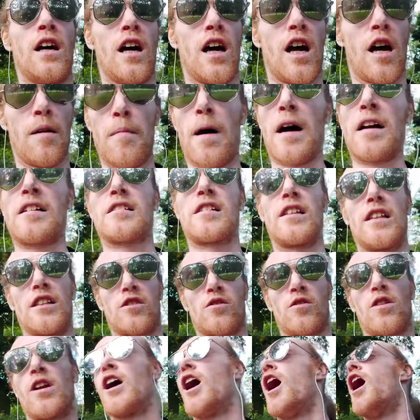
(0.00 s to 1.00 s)
Uh, my
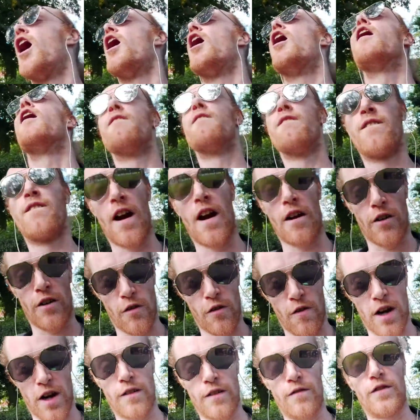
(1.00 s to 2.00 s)
solicitor and I are very
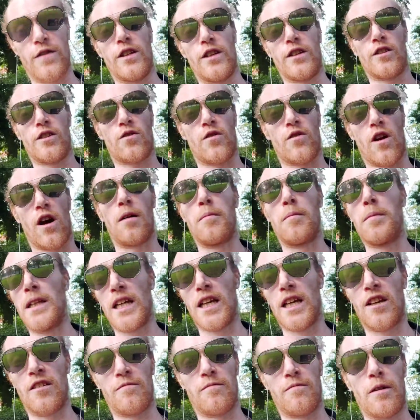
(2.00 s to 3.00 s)
ready for this trial.
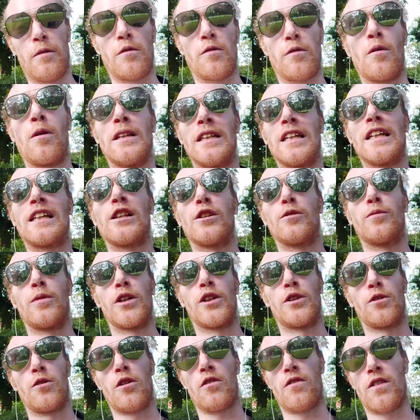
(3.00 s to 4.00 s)
Believe me, with what little
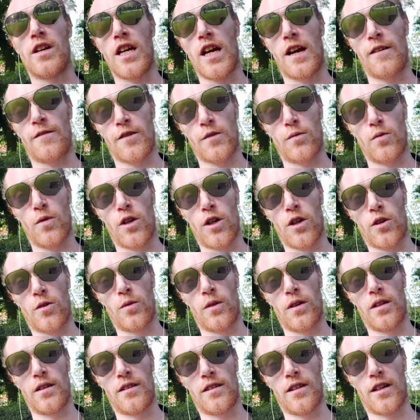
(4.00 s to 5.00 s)
we do already have to work
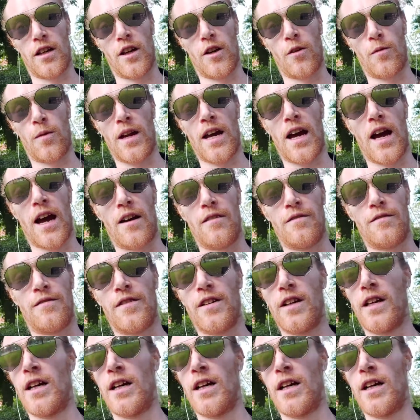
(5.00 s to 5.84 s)
with, uh, we have